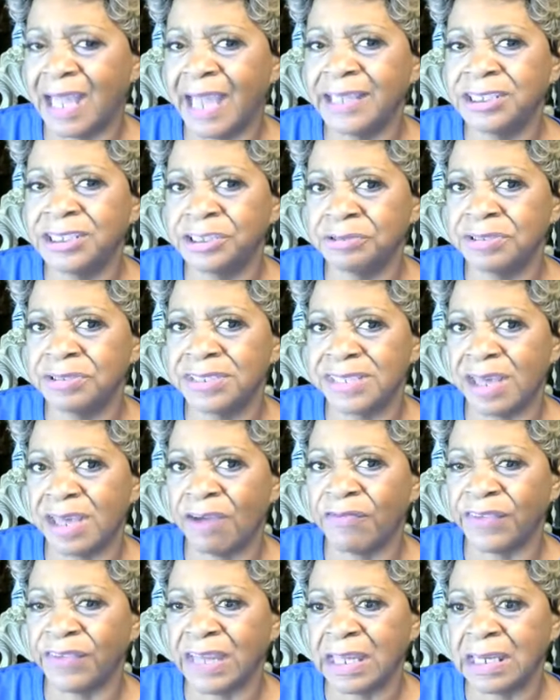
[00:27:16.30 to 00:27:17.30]
Delight
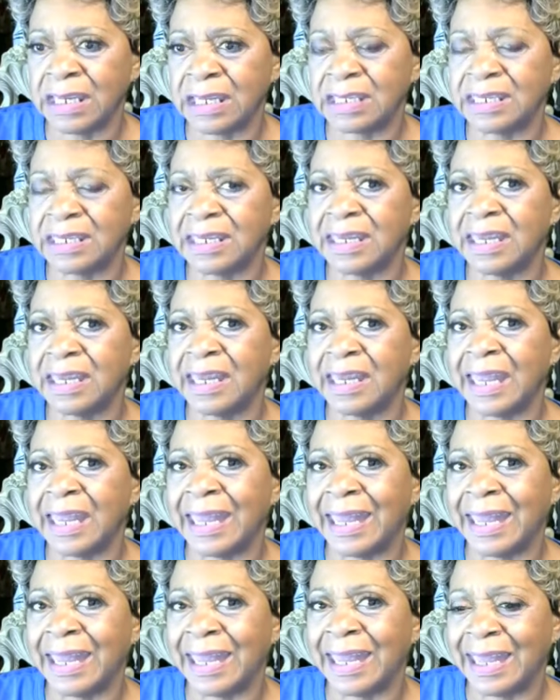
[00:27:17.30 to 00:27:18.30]
yourself in it.
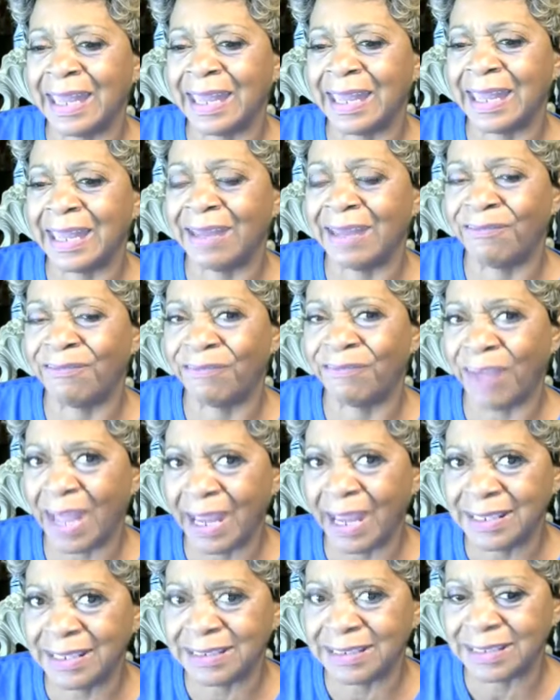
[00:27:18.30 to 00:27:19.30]

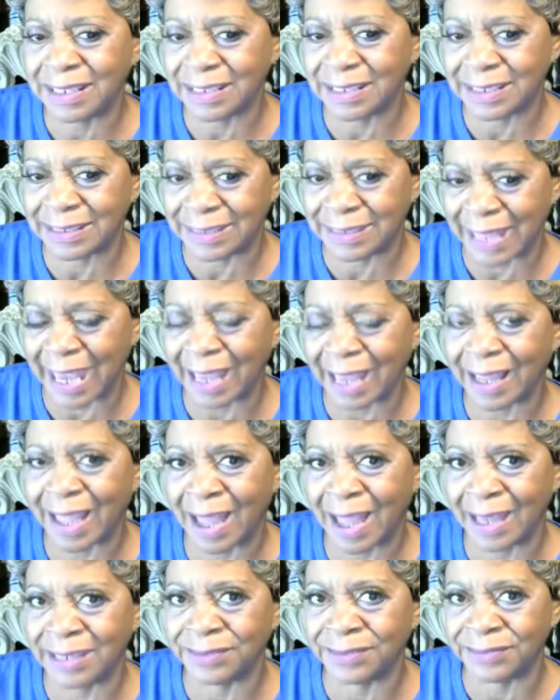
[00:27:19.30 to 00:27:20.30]
Find that
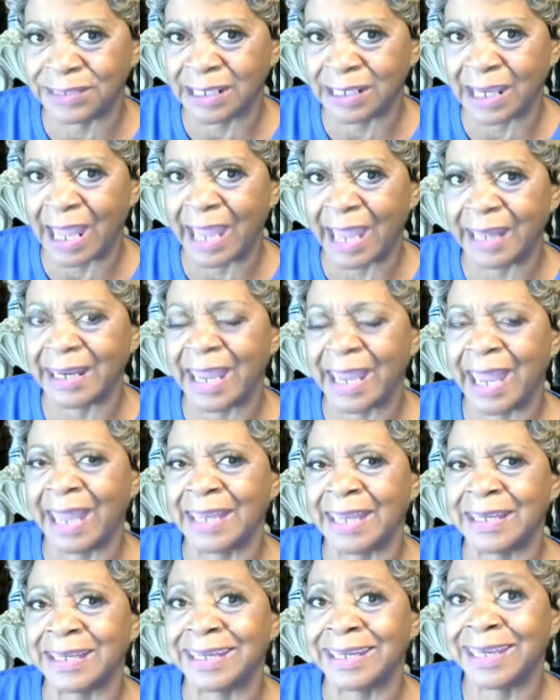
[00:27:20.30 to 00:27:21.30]
kind of delight
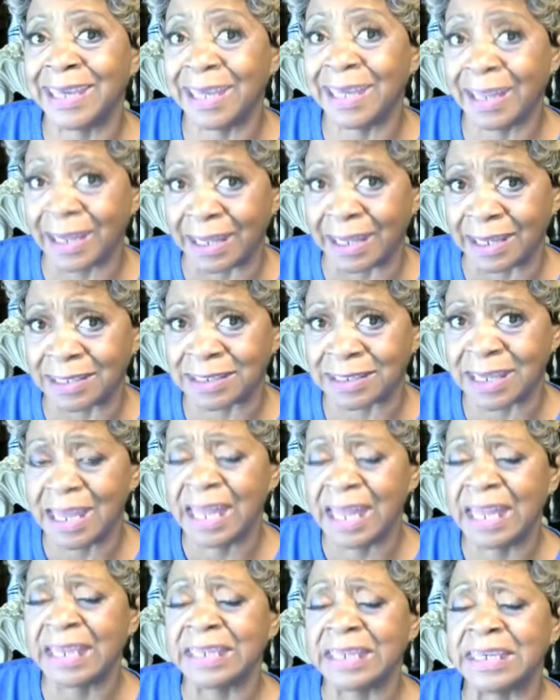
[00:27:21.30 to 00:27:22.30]
and kill it.
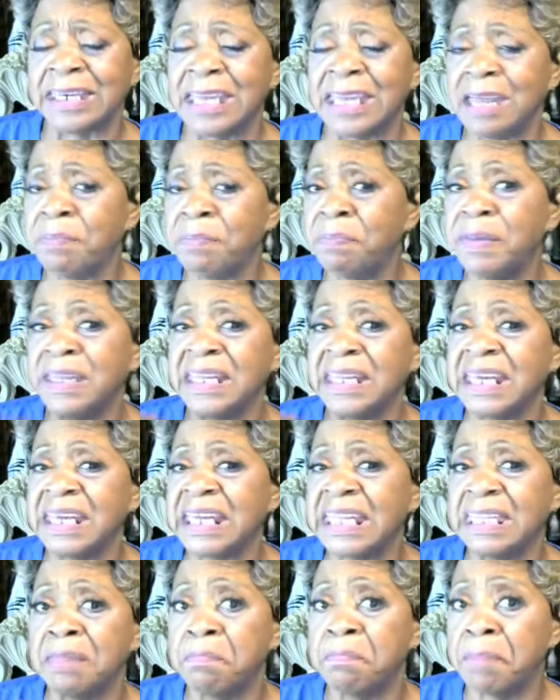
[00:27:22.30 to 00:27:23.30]
Nip it
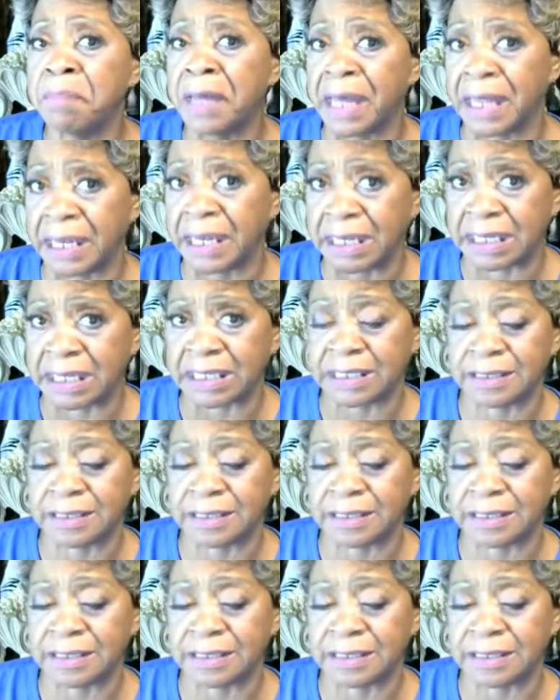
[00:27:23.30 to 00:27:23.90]
in the bud.